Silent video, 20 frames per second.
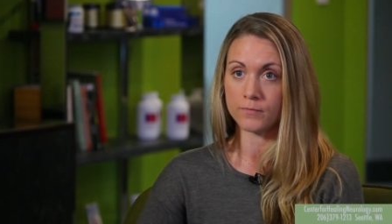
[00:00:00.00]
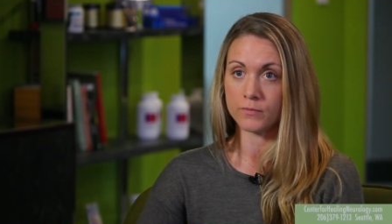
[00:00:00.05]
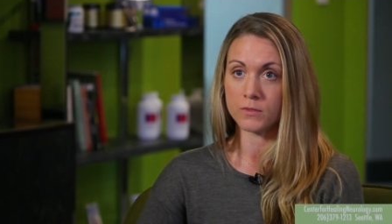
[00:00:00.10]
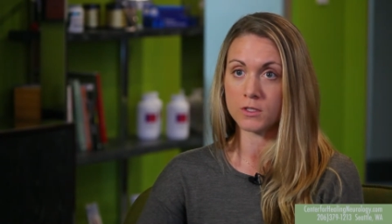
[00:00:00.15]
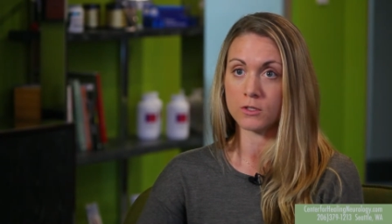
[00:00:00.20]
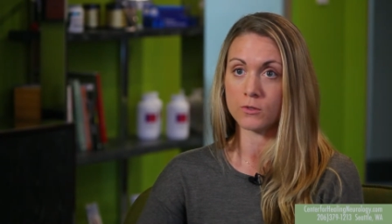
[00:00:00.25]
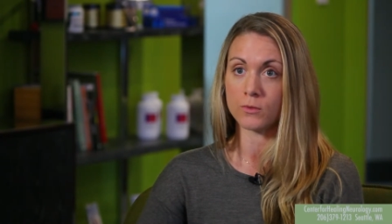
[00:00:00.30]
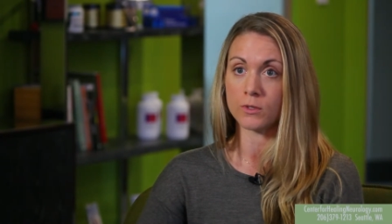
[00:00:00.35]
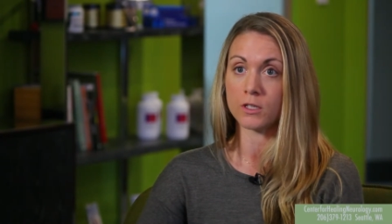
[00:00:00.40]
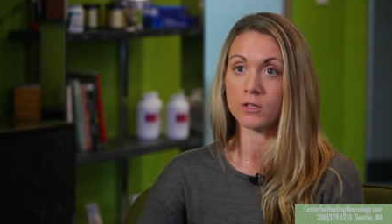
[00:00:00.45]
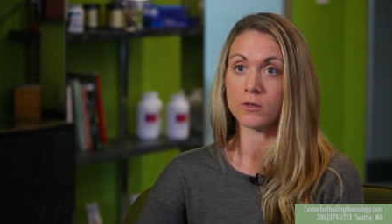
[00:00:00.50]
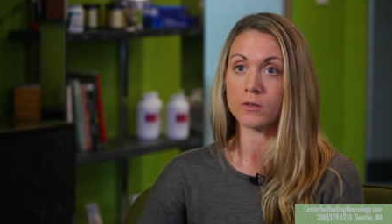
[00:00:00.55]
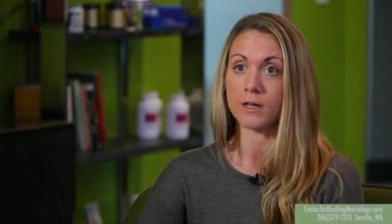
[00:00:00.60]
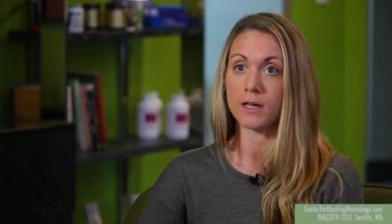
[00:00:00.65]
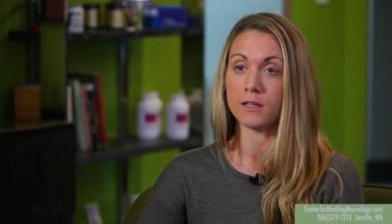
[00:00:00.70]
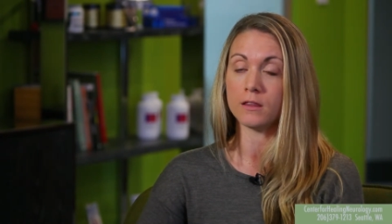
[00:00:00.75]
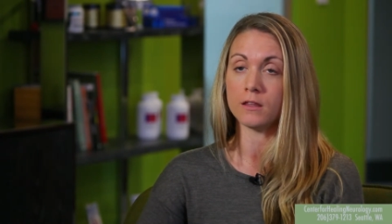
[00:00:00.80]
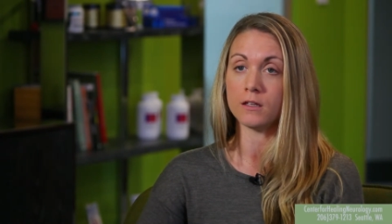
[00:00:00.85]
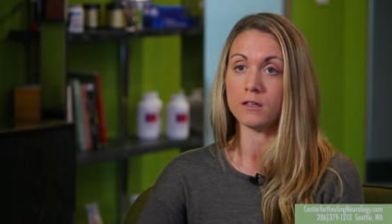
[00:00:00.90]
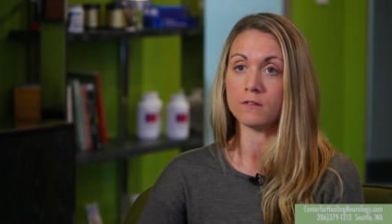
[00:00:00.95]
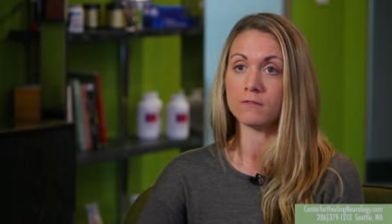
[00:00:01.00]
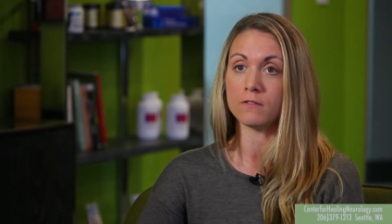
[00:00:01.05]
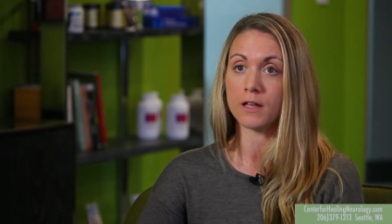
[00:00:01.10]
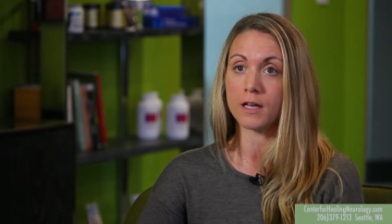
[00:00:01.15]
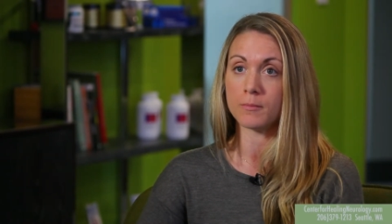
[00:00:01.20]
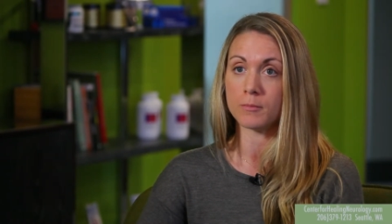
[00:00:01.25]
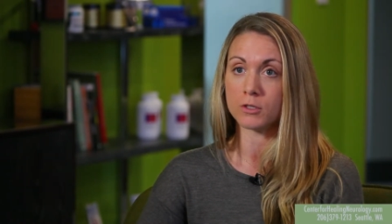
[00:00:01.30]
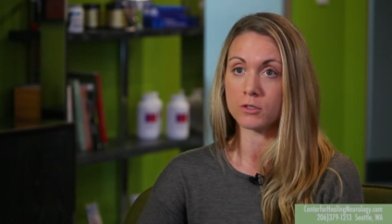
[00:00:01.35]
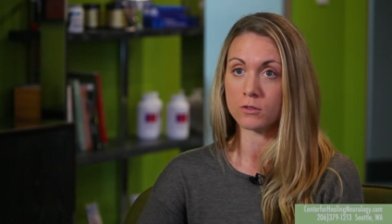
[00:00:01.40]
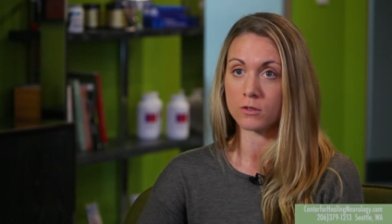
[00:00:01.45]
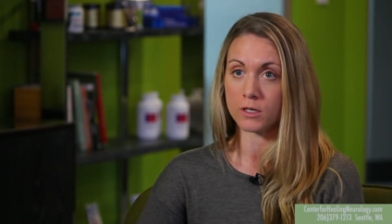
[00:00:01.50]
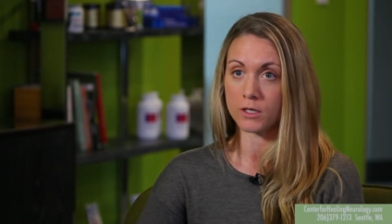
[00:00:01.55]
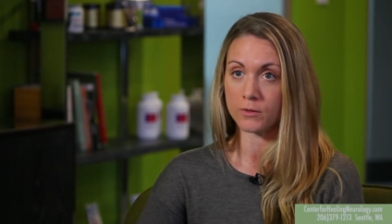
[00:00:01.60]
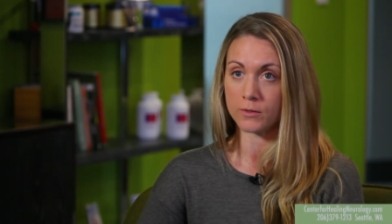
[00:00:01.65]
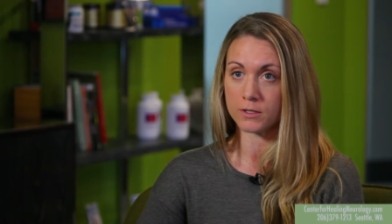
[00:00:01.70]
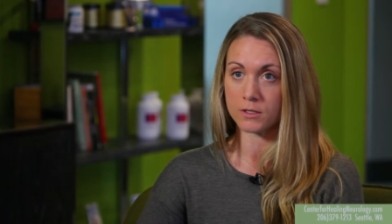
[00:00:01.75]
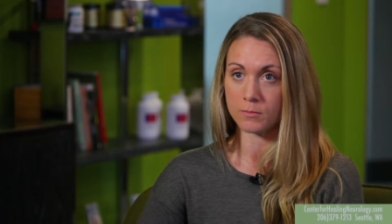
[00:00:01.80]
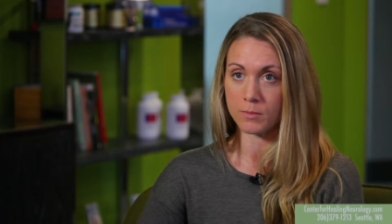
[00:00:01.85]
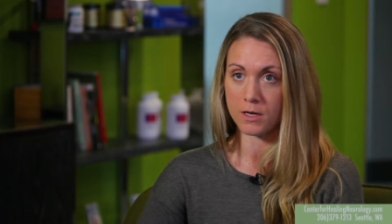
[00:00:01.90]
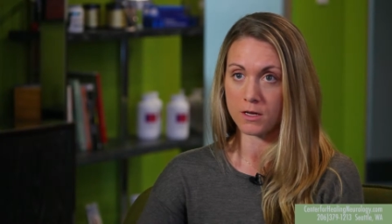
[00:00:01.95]
to recreate the inflammatory
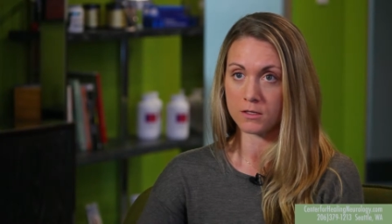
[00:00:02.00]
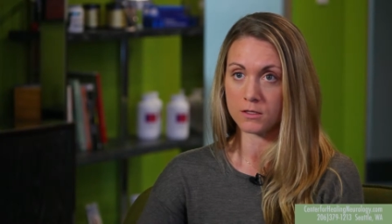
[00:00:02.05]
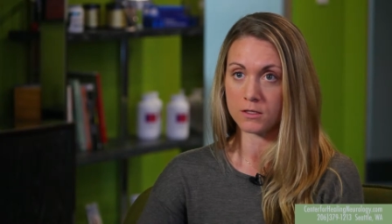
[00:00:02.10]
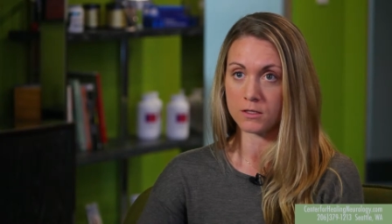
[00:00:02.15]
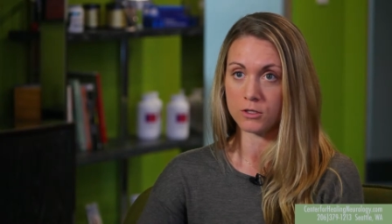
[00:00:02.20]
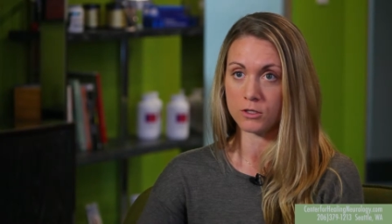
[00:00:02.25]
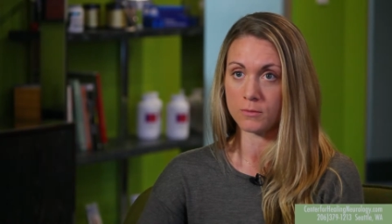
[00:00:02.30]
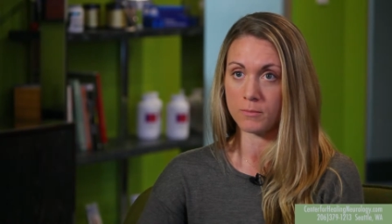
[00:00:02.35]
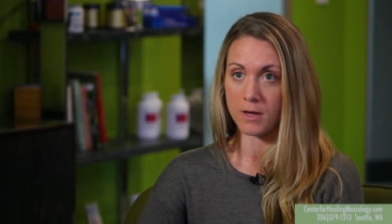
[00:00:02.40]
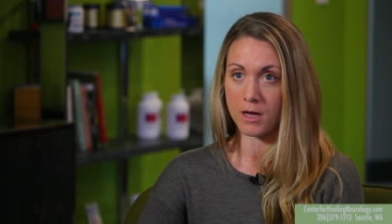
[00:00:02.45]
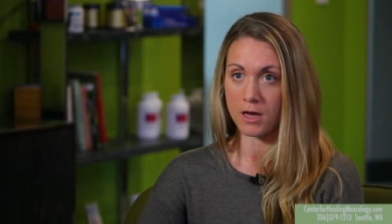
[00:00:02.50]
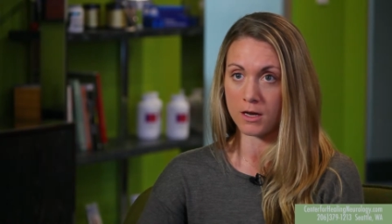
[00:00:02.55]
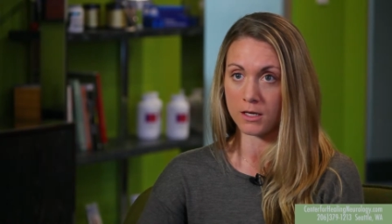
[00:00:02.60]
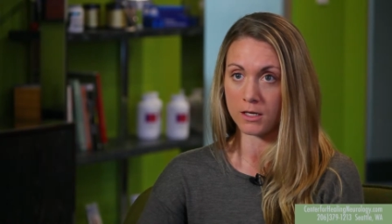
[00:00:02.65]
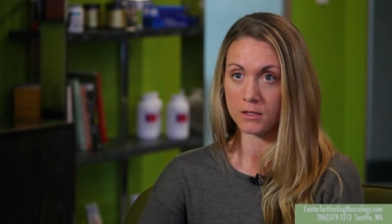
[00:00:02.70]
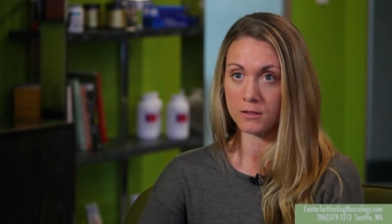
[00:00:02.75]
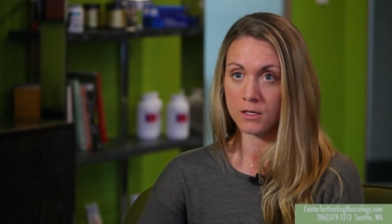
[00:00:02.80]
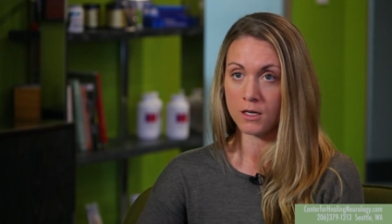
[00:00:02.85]
response in your body.